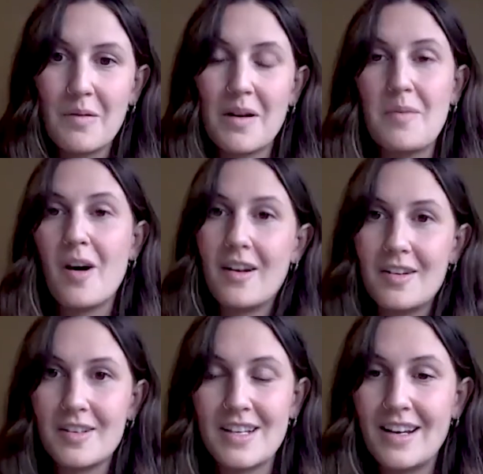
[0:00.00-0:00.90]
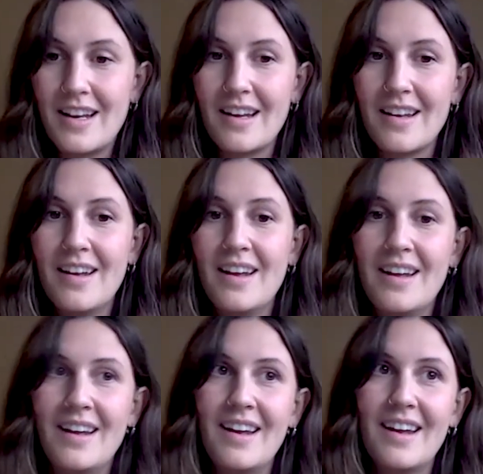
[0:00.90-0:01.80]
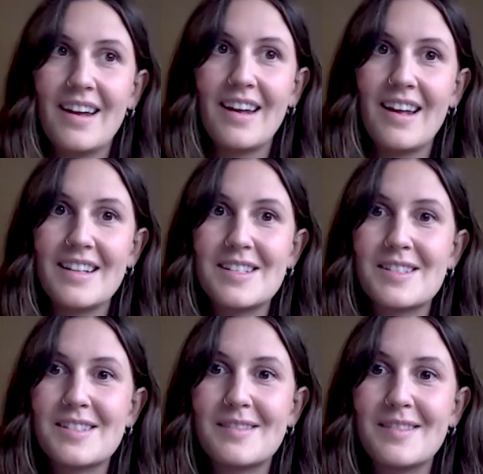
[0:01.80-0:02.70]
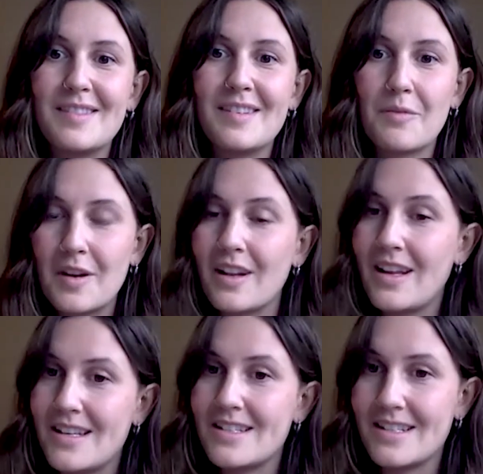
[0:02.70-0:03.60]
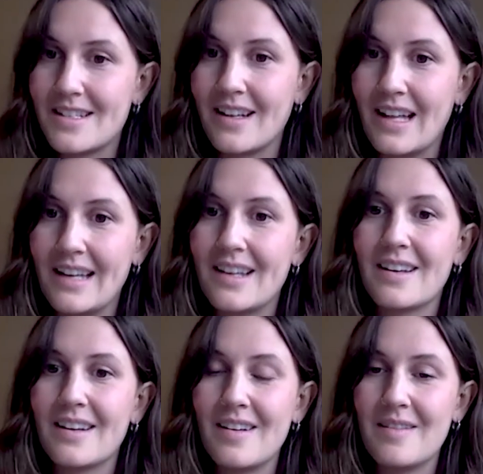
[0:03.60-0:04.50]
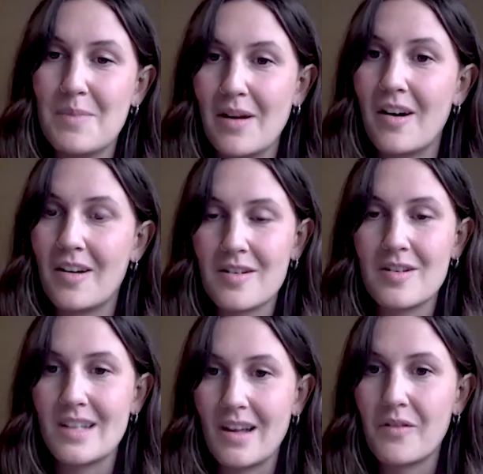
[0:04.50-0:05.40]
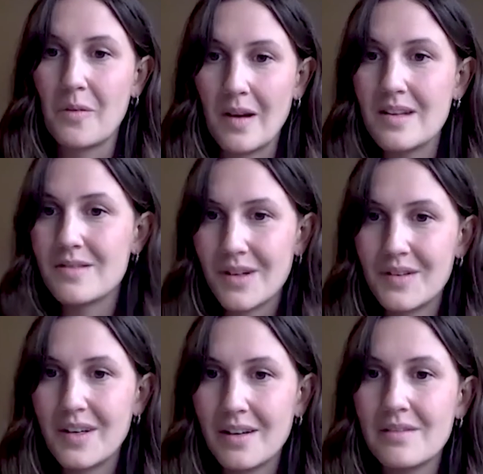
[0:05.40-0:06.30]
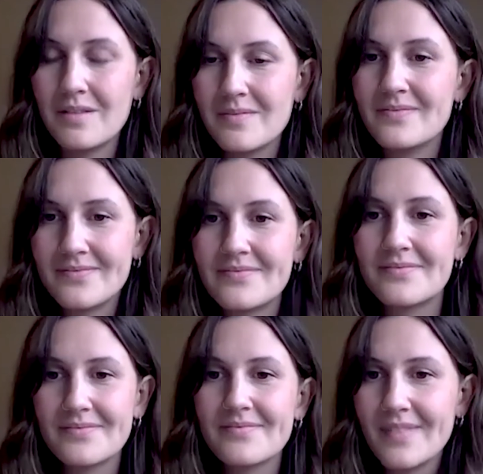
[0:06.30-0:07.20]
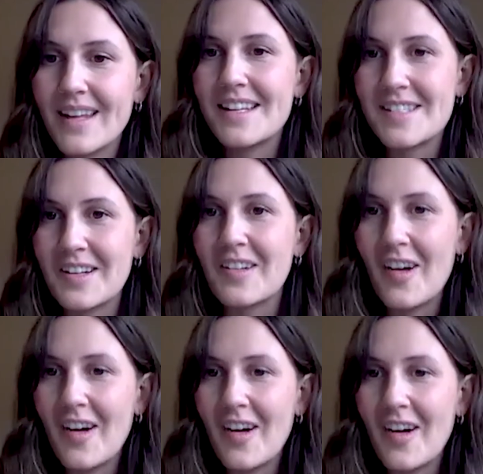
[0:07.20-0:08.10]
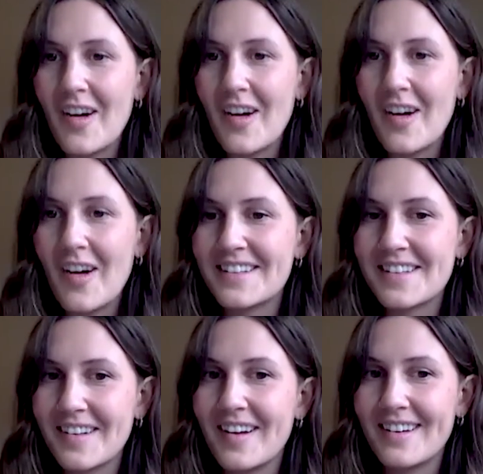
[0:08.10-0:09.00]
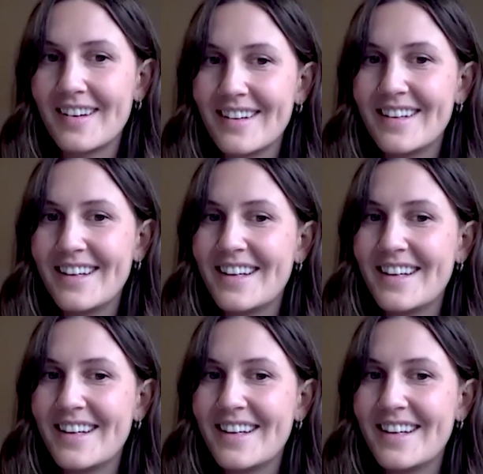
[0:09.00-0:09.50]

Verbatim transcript: like what I'm not understanding. It's really easy to like be hard on yourself for what you don't know. And it's a lot it's a lot